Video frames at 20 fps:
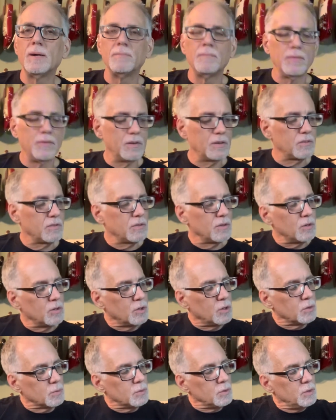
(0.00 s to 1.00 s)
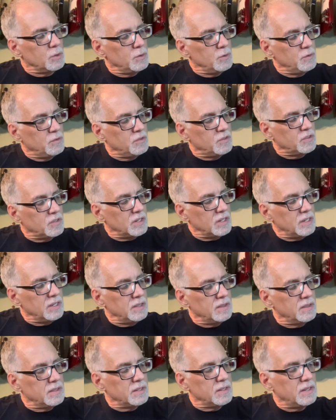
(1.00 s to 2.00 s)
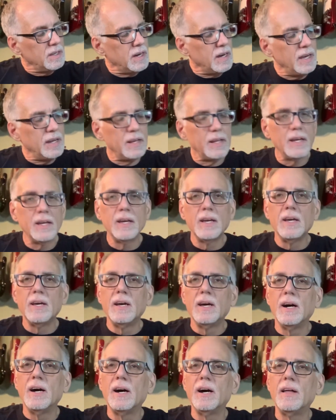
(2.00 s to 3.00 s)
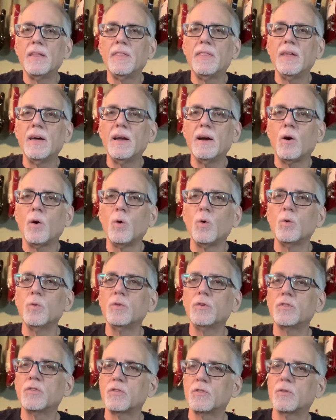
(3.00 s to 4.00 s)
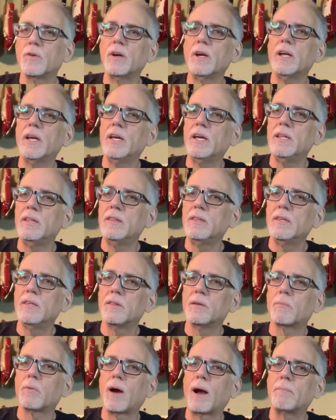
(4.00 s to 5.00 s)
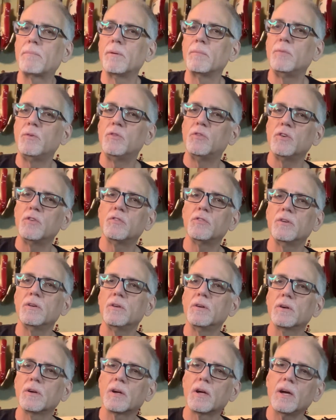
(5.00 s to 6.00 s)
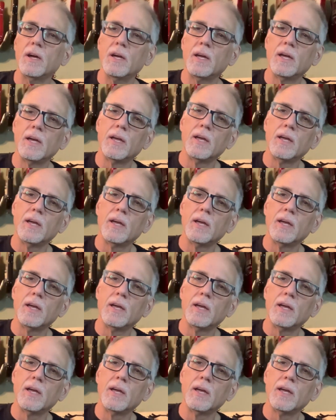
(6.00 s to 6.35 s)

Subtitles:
There's little grooves in the nut that hold the string in the proper position, okay?